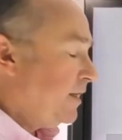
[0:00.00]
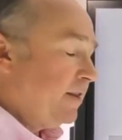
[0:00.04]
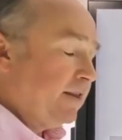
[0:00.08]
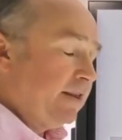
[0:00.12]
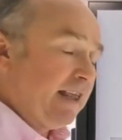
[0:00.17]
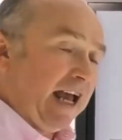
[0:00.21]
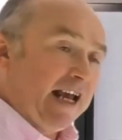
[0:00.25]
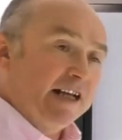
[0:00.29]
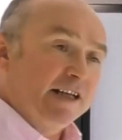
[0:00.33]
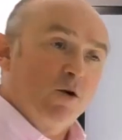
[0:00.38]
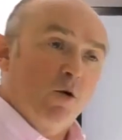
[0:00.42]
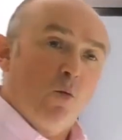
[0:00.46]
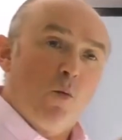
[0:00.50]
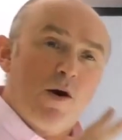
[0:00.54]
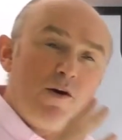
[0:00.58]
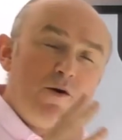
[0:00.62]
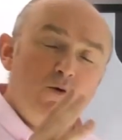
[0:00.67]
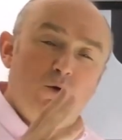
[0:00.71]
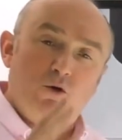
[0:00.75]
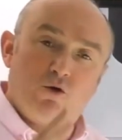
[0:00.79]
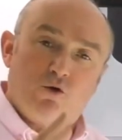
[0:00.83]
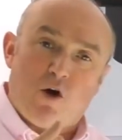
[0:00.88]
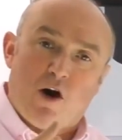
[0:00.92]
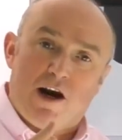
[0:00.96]
that when
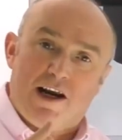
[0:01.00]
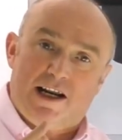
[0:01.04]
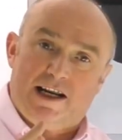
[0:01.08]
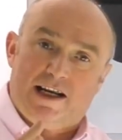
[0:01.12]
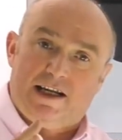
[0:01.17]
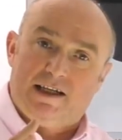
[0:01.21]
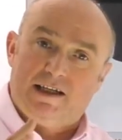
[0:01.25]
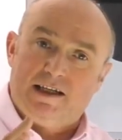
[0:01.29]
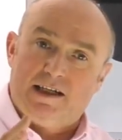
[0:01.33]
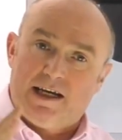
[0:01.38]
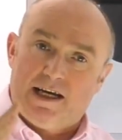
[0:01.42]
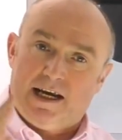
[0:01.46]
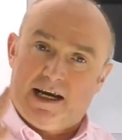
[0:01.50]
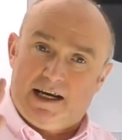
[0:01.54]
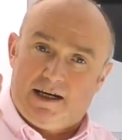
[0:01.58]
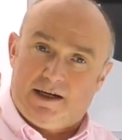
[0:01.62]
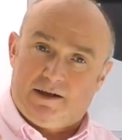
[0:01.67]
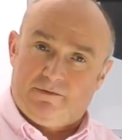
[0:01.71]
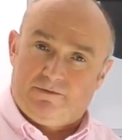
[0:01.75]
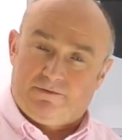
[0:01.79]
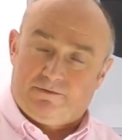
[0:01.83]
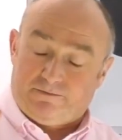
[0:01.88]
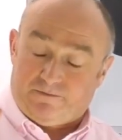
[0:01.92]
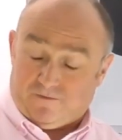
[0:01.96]
you're trading
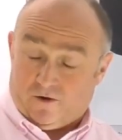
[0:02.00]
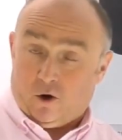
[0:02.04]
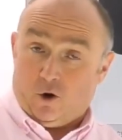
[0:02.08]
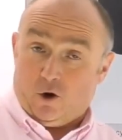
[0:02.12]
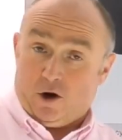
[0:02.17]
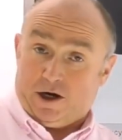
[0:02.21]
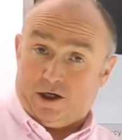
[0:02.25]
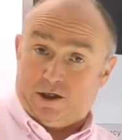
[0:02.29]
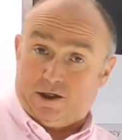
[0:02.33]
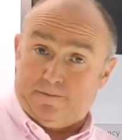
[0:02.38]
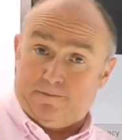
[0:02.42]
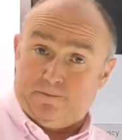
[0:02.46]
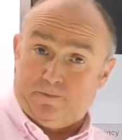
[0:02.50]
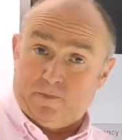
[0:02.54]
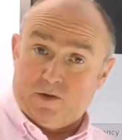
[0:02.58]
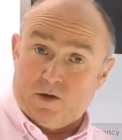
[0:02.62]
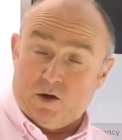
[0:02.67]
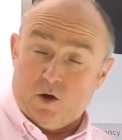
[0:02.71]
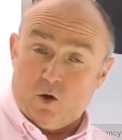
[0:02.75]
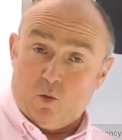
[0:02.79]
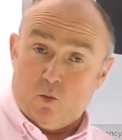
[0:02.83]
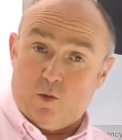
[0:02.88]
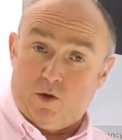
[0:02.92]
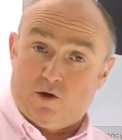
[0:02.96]
in Forex,
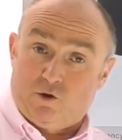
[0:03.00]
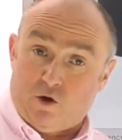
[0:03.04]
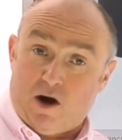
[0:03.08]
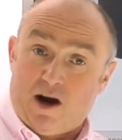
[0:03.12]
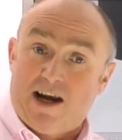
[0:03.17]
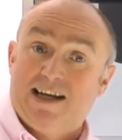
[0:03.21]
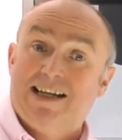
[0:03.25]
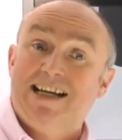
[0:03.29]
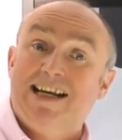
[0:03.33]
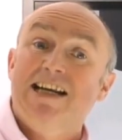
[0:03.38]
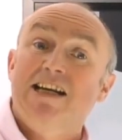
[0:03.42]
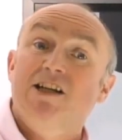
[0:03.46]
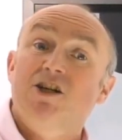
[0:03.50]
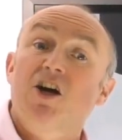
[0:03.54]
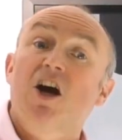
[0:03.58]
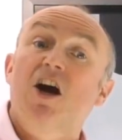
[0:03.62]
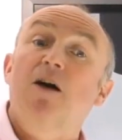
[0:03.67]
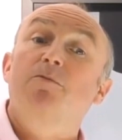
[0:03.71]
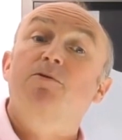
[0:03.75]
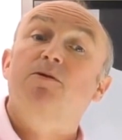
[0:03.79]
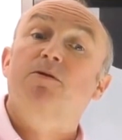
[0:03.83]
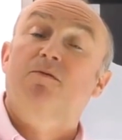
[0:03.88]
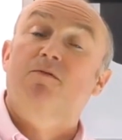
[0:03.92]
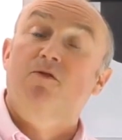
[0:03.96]
we trade in
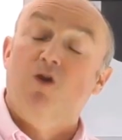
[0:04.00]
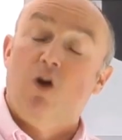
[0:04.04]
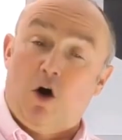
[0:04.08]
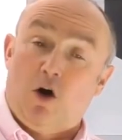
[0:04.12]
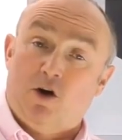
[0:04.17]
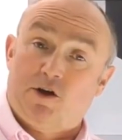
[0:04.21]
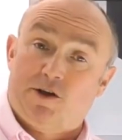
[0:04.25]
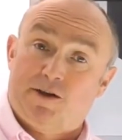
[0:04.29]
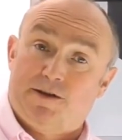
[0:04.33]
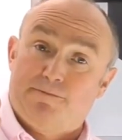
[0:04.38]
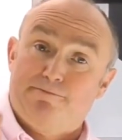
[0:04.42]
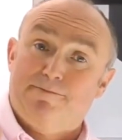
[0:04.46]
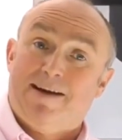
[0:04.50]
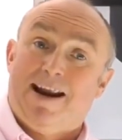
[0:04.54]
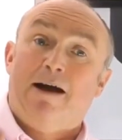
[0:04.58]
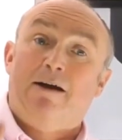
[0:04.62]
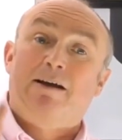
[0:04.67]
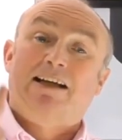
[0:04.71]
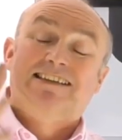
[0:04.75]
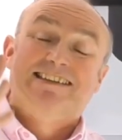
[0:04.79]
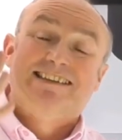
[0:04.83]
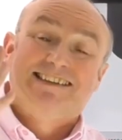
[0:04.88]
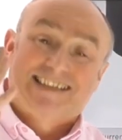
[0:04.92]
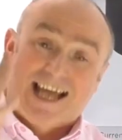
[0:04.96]
terms of lots.
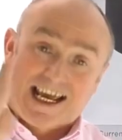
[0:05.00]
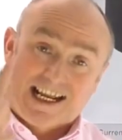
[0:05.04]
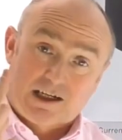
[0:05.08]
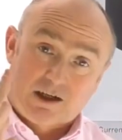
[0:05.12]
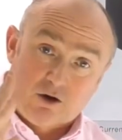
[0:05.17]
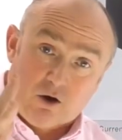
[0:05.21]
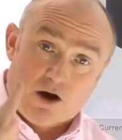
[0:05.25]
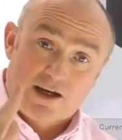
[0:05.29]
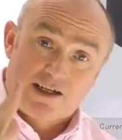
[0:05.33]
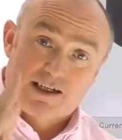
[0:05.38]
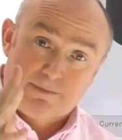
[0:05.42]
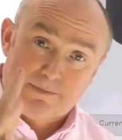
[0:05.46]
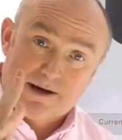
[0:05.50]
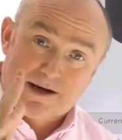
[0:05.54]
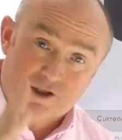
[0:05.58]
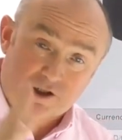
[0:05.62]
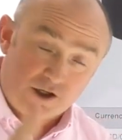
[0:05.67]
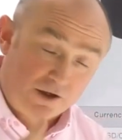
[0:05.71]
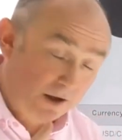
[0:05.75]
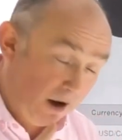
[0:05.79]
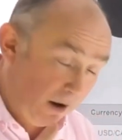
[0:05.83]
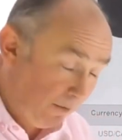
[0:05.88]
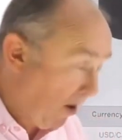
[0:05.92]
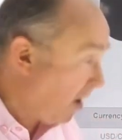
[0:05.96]
Now, a standard lot, as I mentioned a